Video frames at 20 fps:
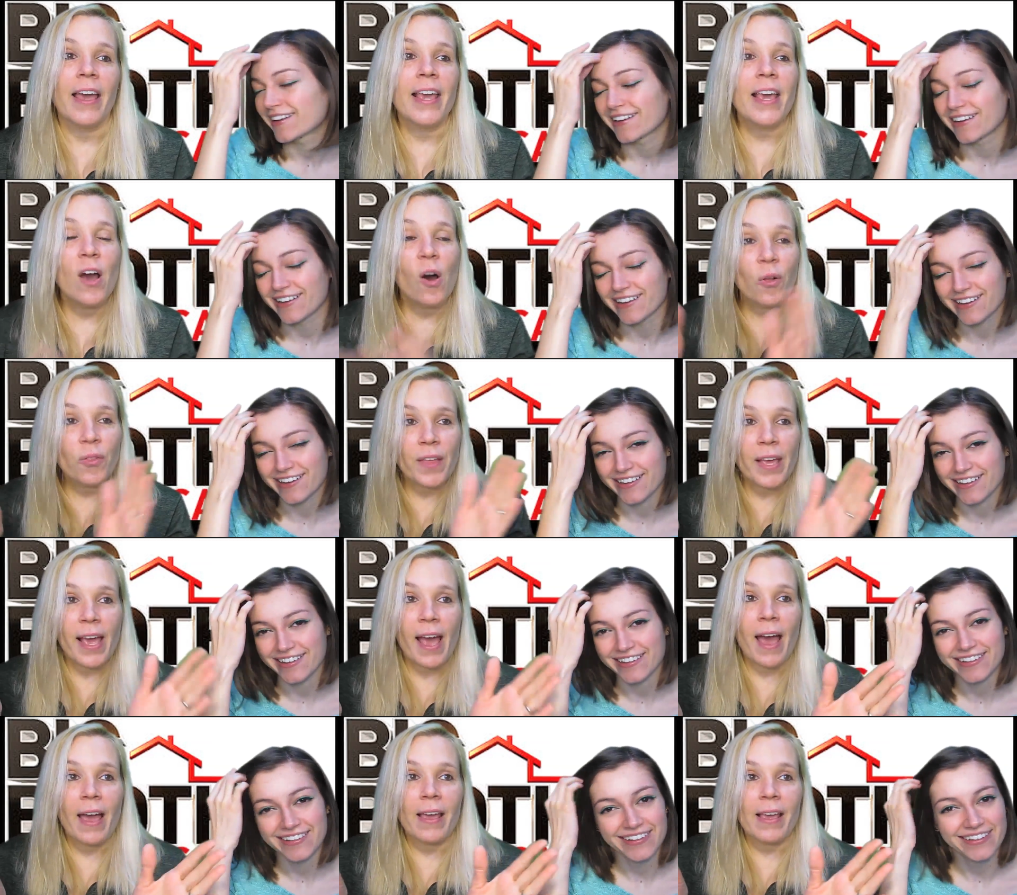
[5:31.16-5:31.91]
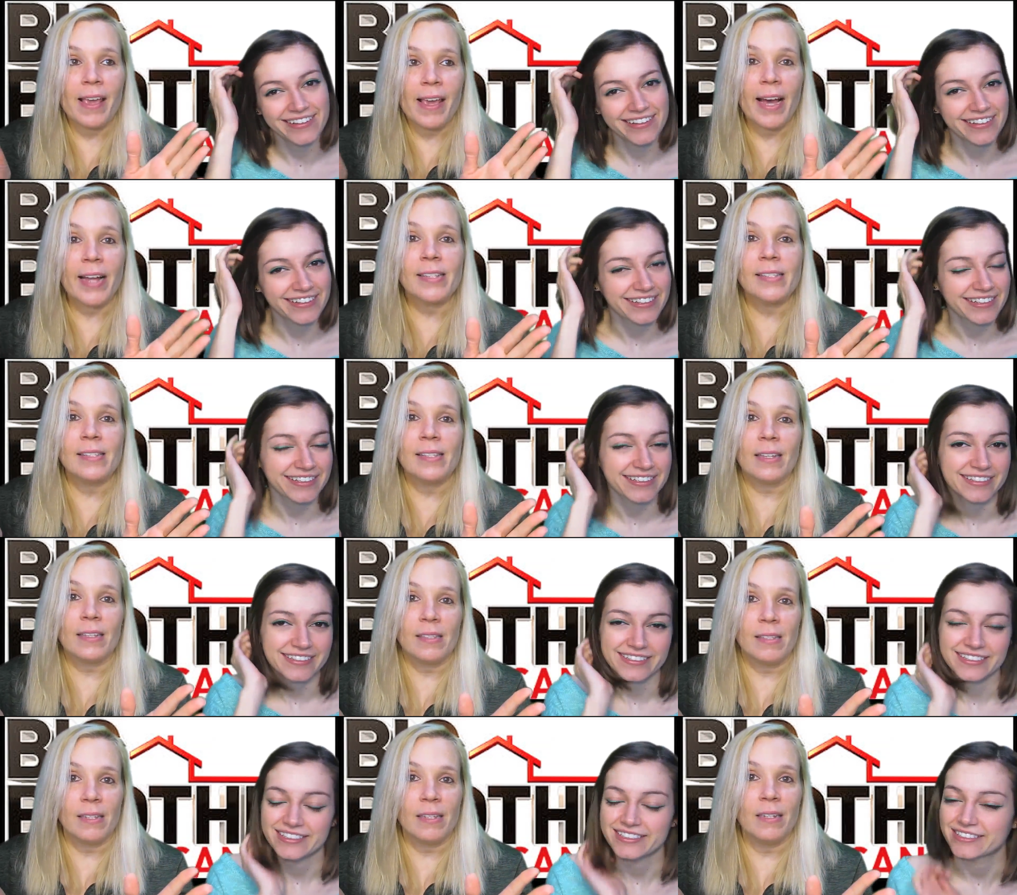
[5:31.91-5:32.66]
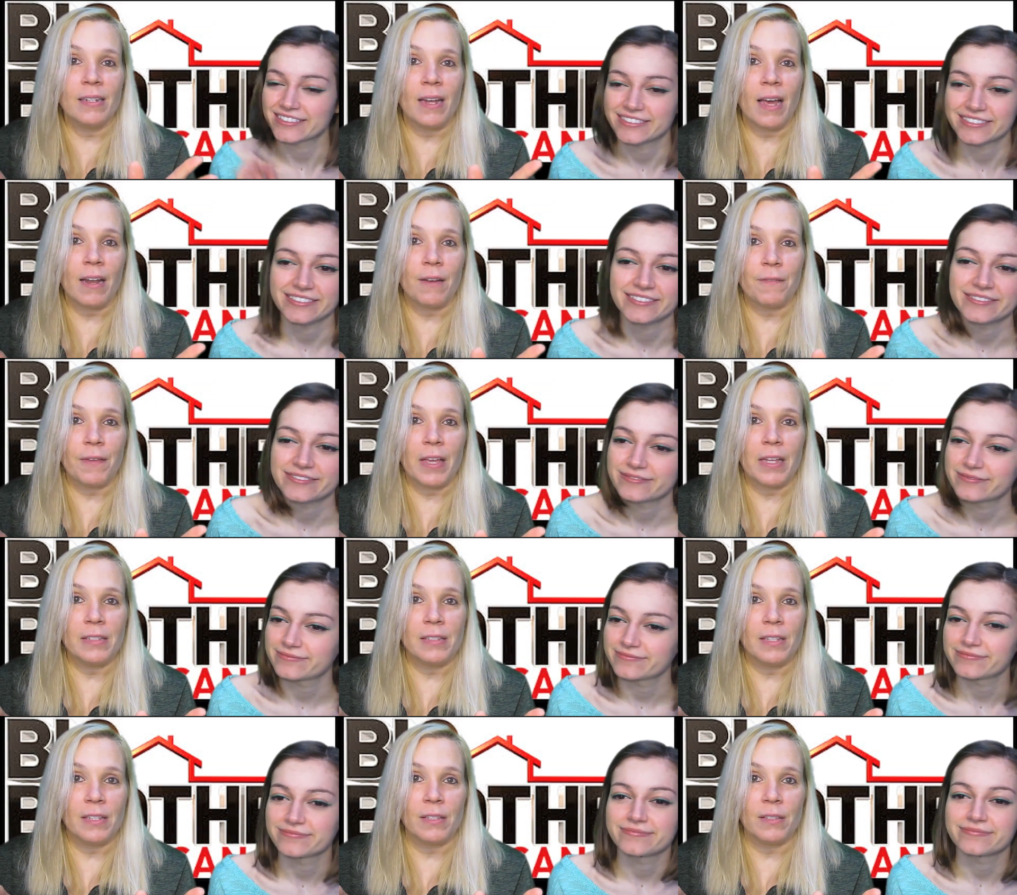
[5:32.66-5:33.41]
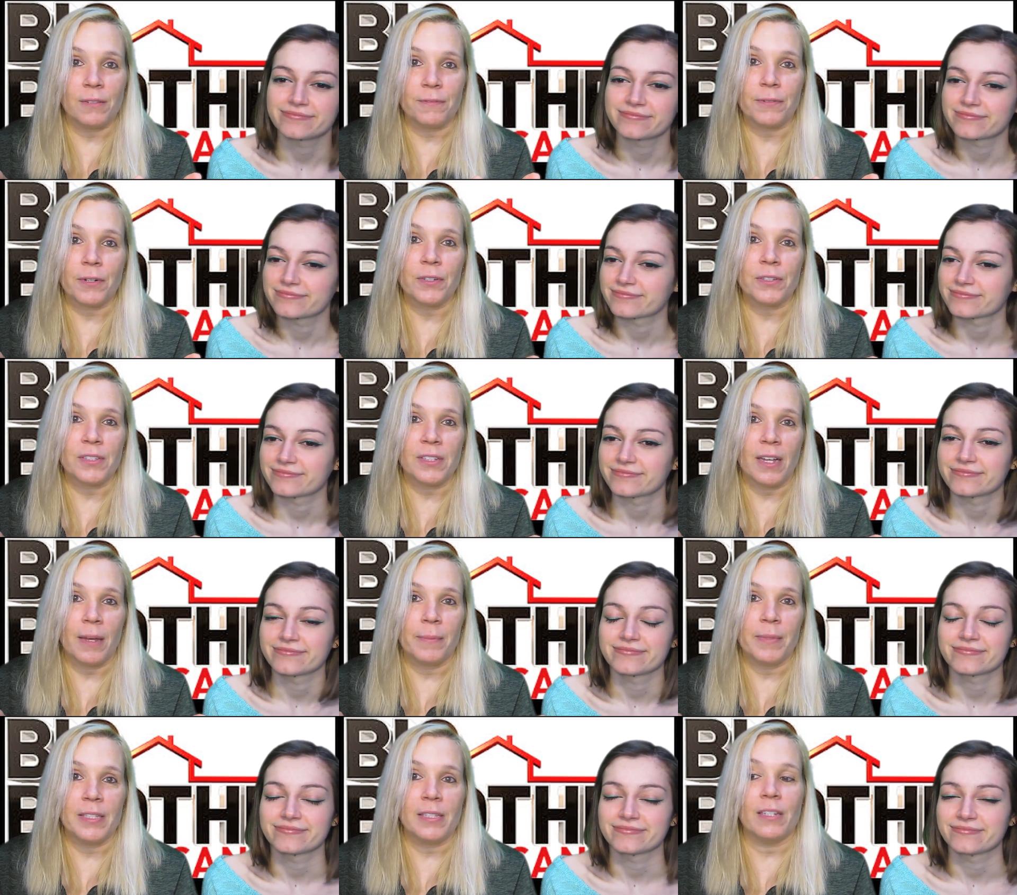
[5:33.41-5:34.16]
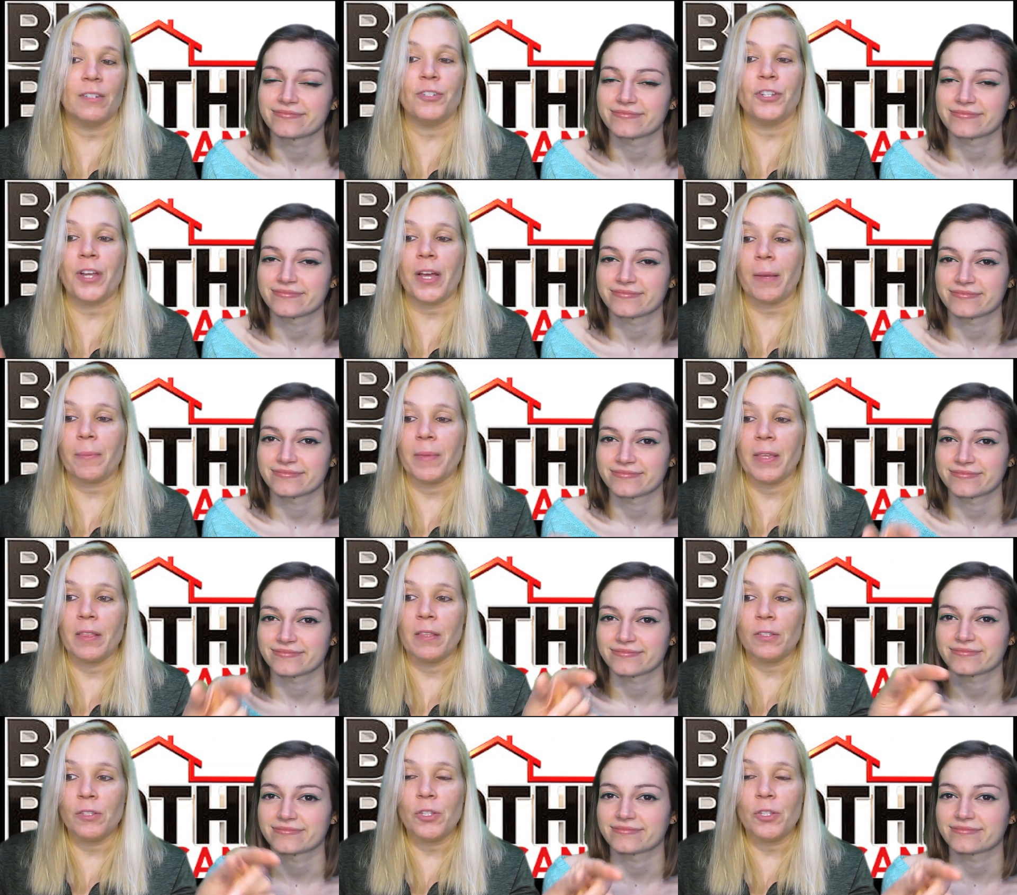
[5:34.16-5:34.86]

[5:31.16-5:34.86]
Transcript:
Speaker 1: he only had, he got 16 out of 18 the first time he said check me. The